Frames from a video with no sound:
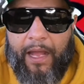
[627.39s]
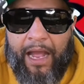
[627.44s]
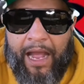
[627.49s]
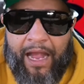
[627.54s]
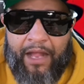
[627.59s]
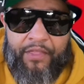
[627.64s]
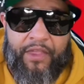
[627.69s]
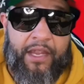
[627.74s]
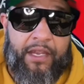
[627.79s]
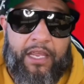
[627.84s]

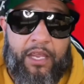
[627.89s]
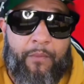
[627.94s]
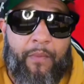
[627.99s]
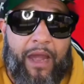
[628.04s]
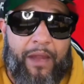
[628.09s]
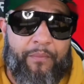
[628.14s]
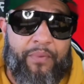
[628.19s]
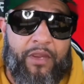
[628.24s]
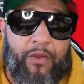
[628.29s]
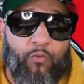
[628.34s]
I think he
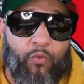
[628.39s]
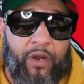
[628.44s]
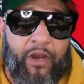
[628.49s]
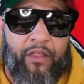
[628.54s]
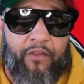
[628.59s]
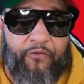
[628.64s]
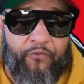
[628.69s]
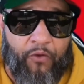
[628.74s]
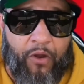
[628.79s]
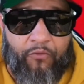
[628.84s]
might be one of
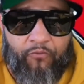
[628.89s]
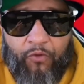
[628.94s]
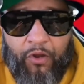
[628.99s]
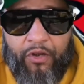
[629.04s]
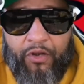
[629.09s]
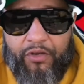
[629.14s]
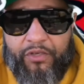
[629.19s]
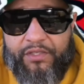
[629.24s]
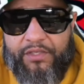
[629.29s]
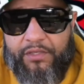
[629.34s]
the front
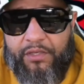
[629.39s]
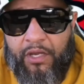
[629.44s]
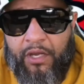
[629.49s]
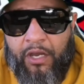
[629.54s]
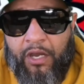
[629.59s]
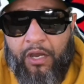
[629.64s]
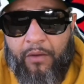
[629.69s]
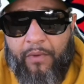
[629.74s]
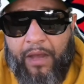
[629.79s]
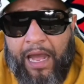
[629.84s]
runners.
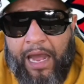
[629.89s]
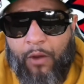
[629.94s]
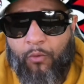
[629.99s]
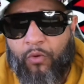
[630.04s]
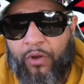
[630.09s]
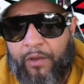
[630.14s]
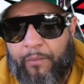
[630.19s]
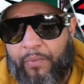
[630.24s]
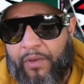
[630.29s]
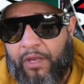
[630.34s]
I
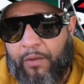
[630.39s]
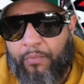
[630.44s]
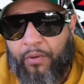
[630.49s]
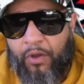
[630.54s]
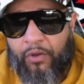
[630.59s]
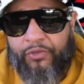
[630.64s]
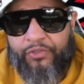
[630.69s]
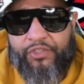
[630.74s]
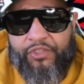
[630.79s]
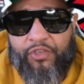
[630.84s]
wouldn't be
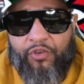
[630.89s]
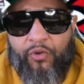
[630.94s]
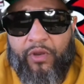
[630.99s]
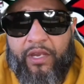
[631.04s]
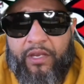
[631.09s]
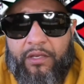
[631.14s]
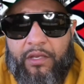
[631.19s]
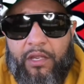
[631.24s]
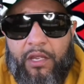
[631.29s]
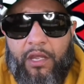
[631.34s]
opposed to
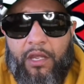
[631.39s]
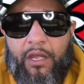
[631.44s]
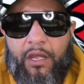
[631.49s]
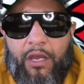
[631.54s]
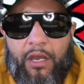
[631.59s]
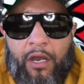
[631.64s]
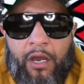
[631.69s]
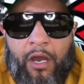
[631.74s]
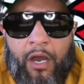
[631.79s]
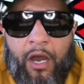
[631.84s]
it,
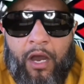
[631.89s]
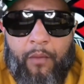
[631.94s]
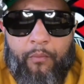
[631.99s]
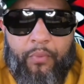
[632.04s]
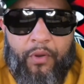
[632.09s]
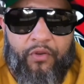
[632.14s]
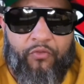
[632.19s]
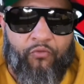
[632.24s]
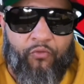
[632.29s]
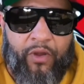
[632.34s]

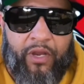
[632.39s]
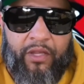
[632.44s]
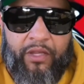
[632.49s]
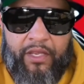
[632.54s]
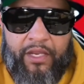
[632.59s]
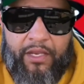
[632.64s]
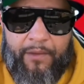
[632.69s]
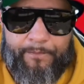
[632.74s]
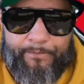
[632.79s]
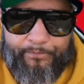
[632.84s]
but
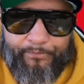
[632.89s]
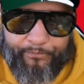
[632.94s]
really